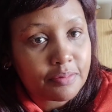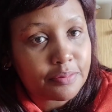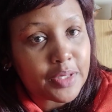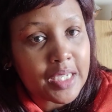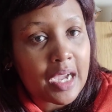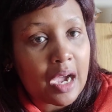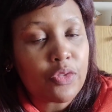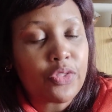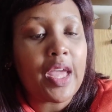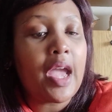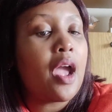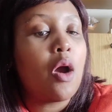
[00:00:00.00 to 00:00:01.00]
being out
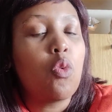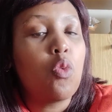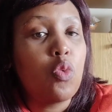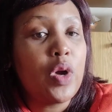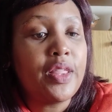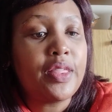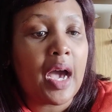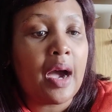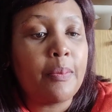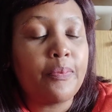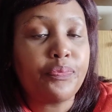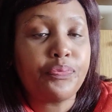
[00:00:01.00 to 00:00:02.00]
there with
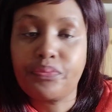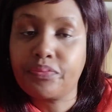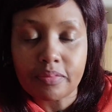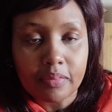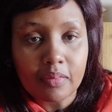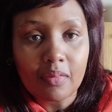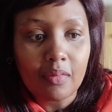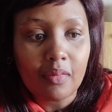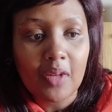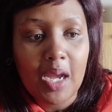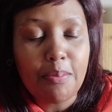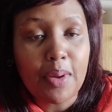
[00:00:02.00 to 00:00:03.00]

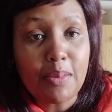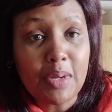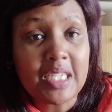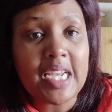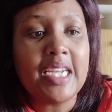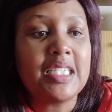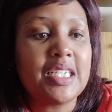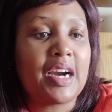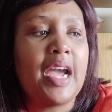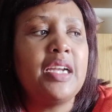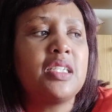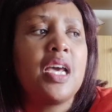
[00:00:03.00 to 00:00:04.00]
a baby daddy,
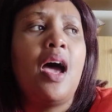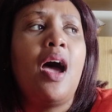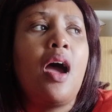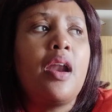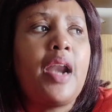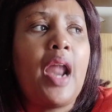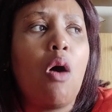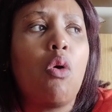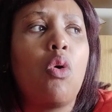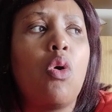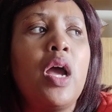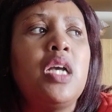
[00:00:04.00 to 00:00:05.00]
right?
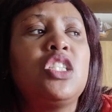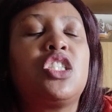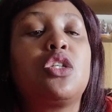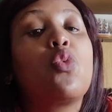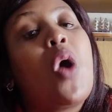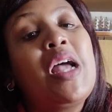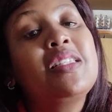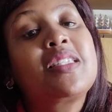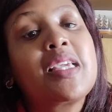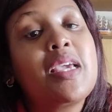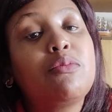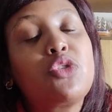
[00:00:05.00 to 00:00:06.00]
Now, she wants
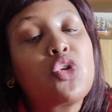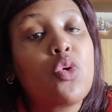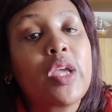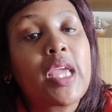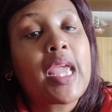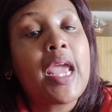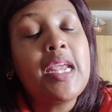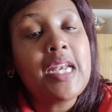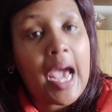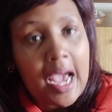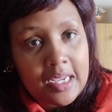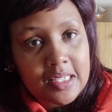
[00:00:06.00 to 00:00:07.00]
him to
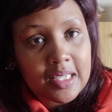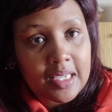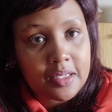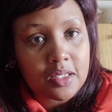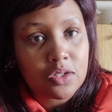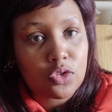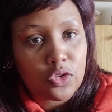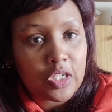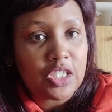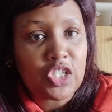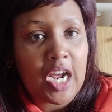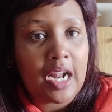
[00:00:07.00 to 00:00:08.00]
gain access to
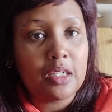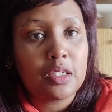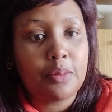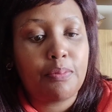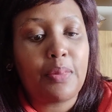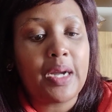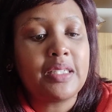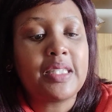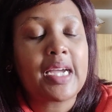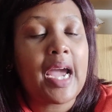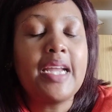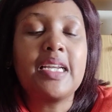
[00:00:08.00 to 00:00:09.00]
the child, but
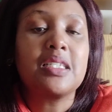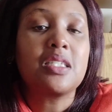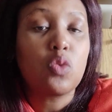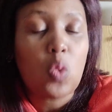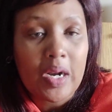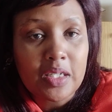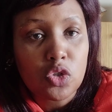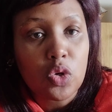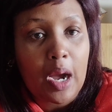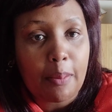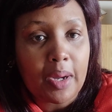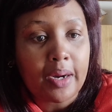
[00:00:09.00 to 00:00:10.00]
the guy doesn't want to
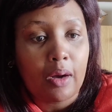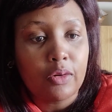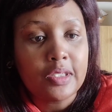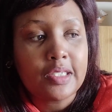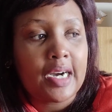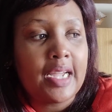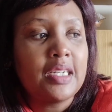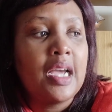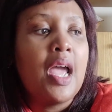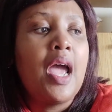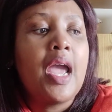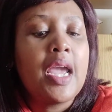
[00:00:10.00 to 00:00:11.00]
come around, right?
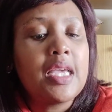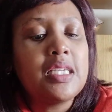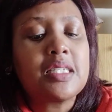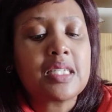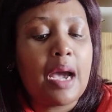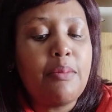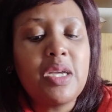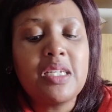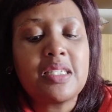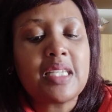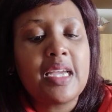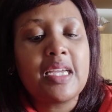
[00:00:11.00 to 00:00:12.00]
He's coming
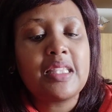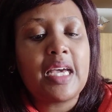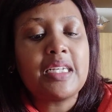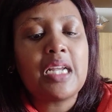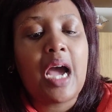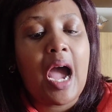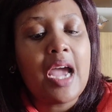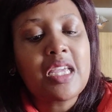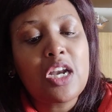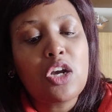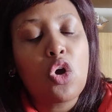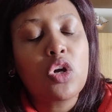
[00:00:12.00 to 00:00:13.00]
saying that I
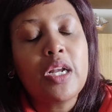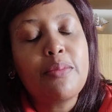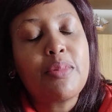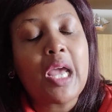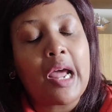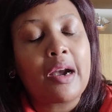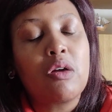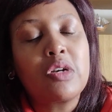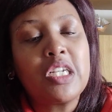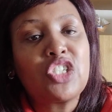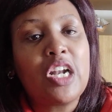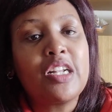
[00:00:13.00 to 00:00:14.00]
can only be around
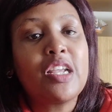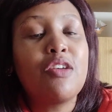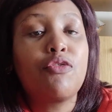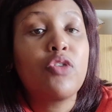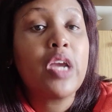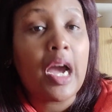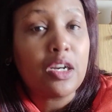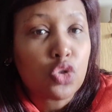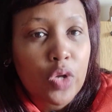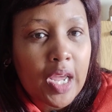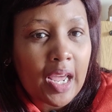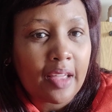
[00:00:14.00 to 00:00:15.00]
a child if we are
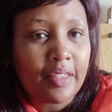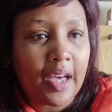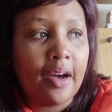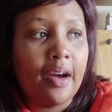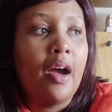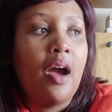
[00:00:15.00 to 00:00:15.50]
together.